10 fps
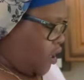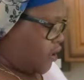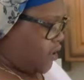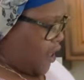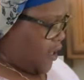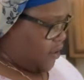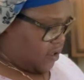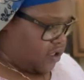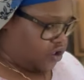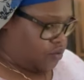that
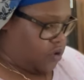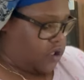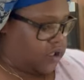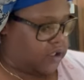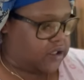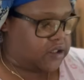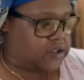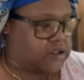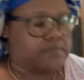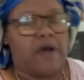this week
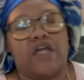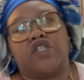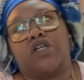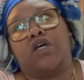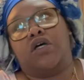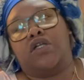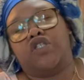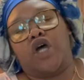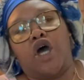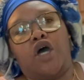is my uh,
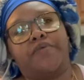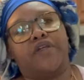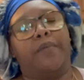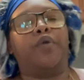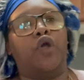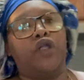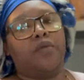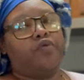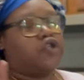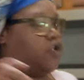job's employee
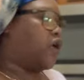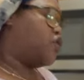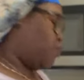appreciation